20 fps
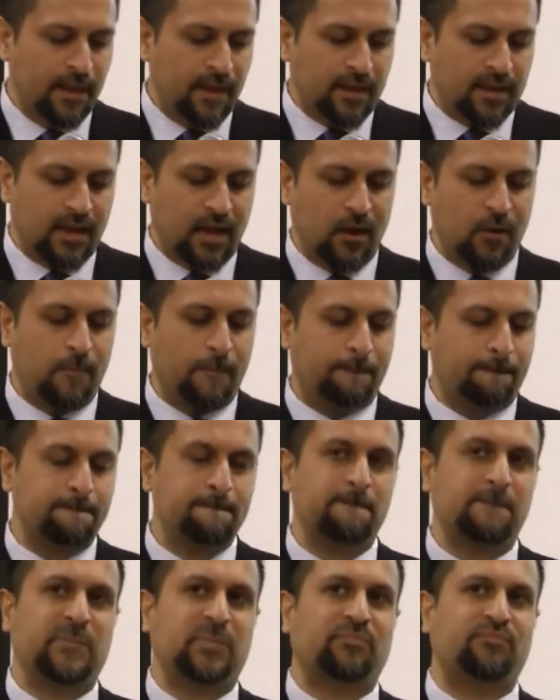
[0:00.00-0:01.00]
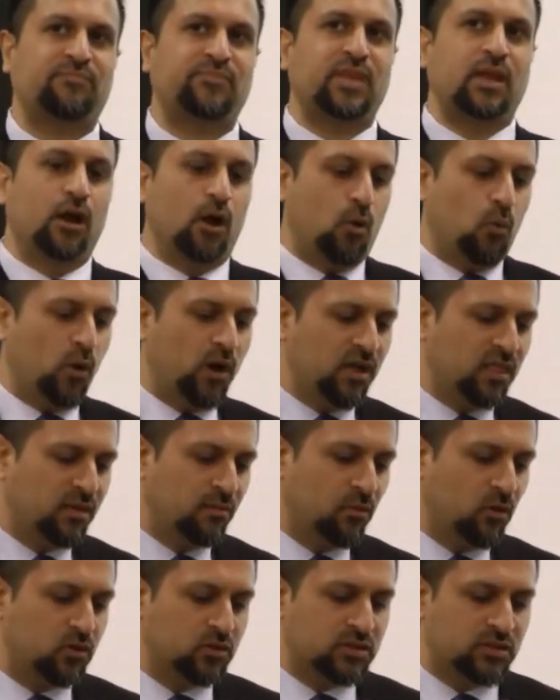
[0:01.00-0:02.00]
Now, one of the
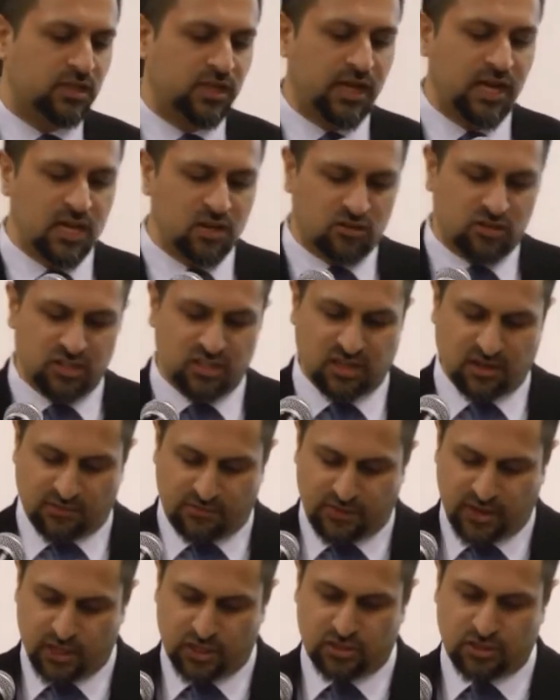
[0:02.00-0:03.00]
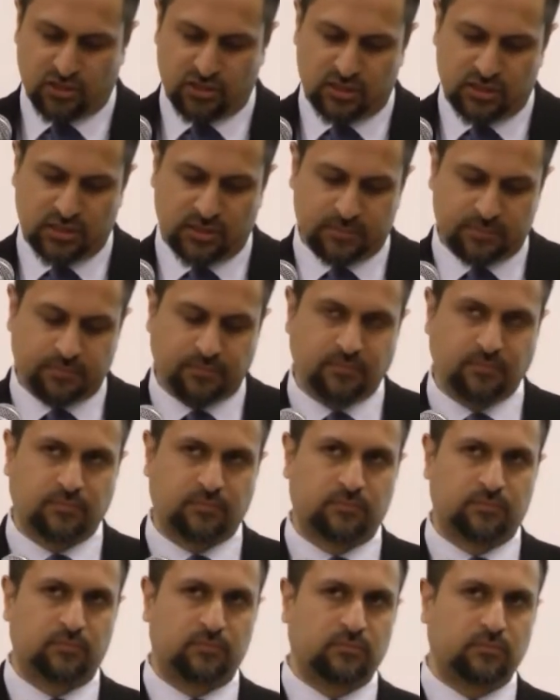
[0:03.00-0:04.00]
most interesting features
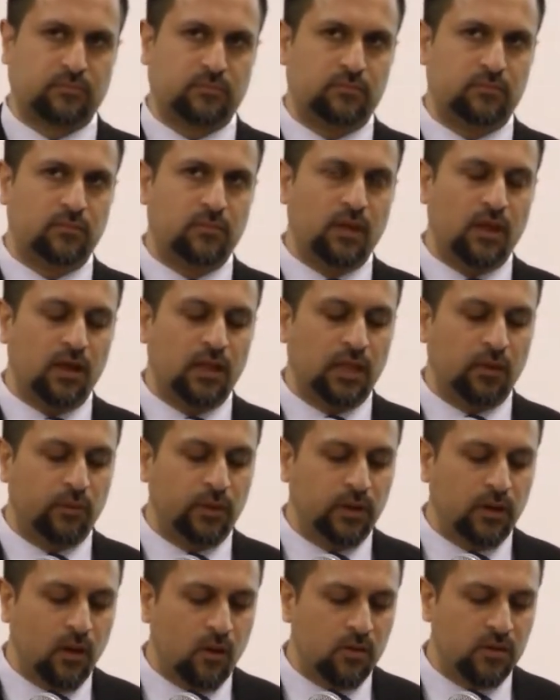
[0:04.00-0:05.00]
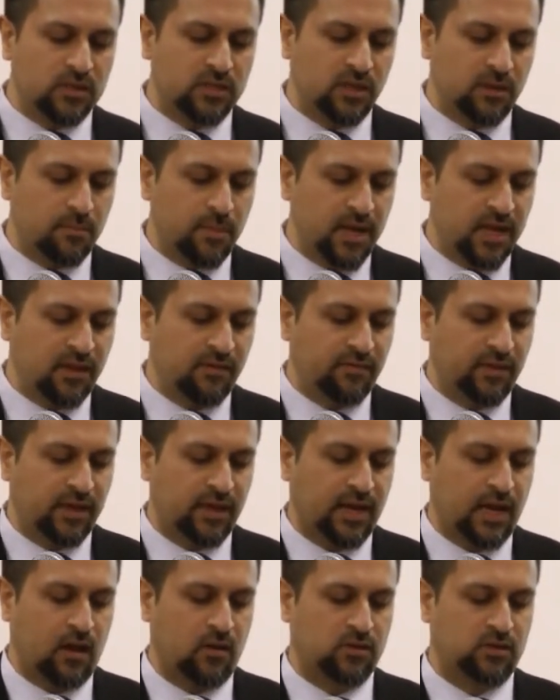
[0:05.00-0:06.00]
that we notice in many of the
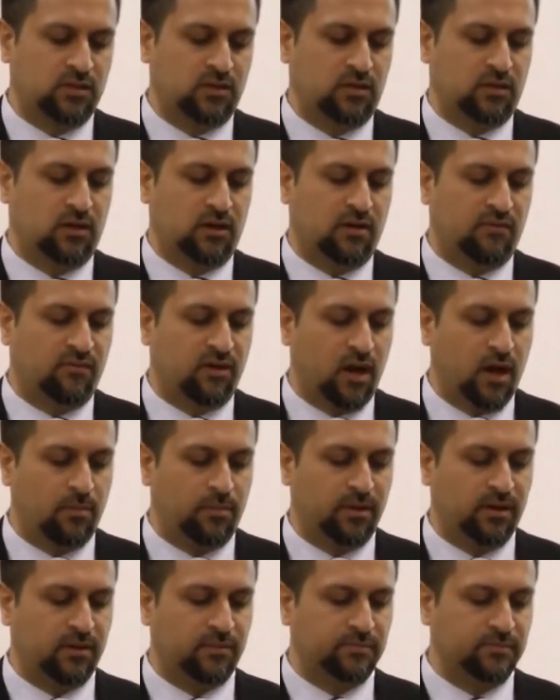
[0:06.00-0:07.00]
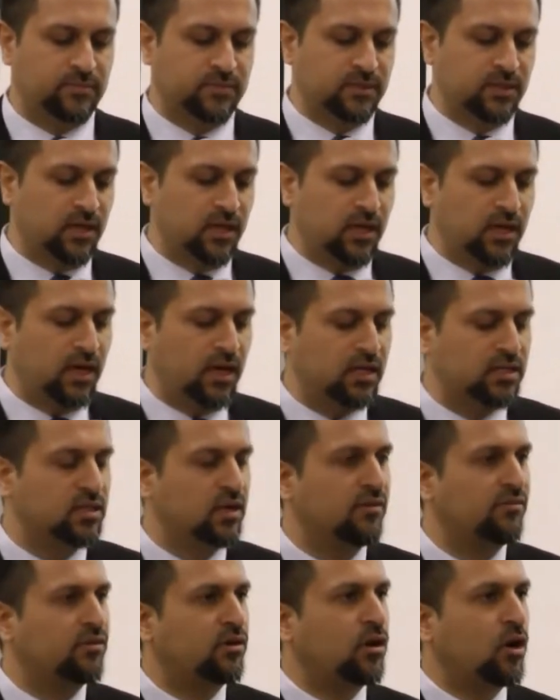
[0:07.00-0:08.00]
accounts of Rabia is
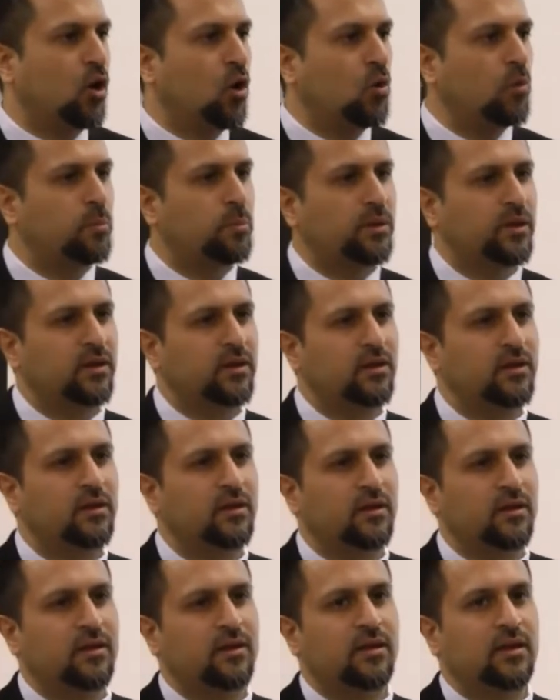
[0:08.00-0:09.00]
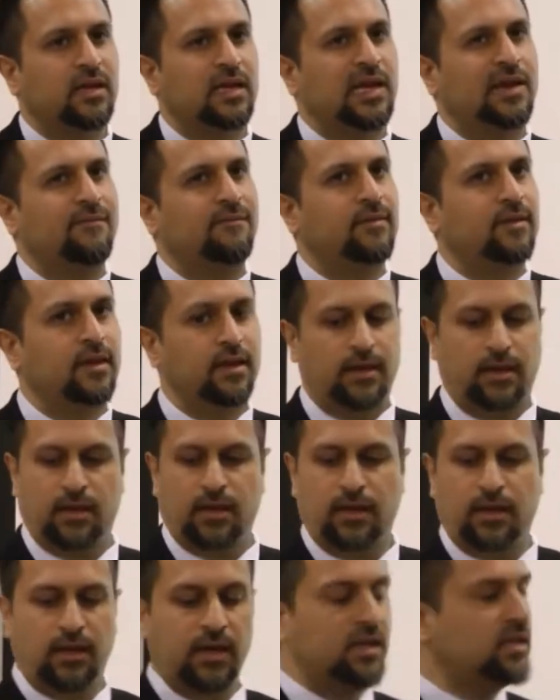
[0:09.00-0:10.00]
of our open, even
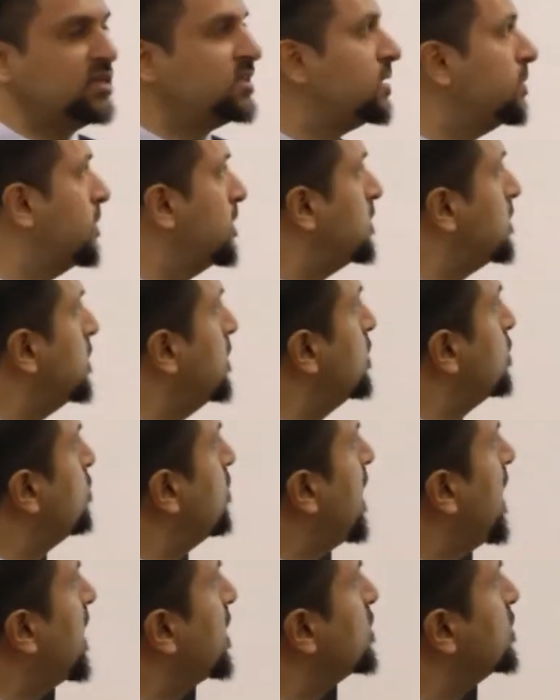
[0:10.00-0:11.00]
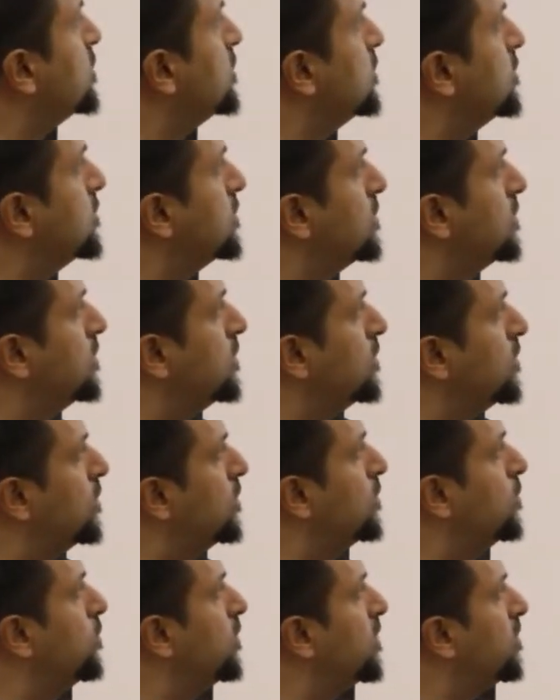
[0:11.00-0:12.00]
intimate interactions
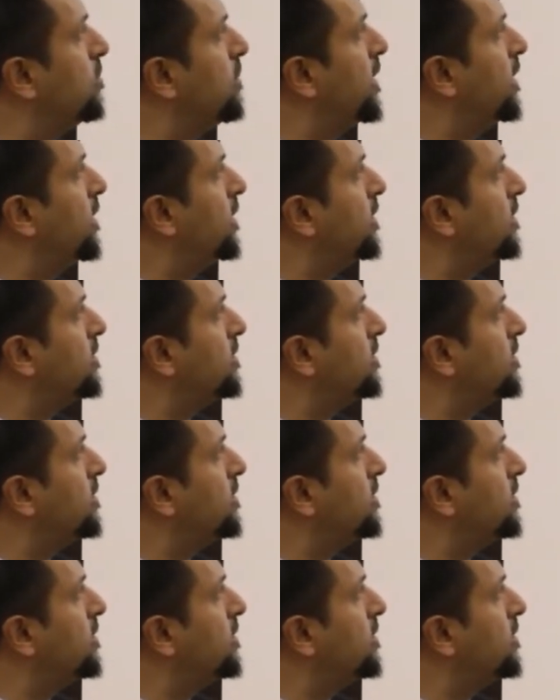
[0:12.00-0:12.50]
with men.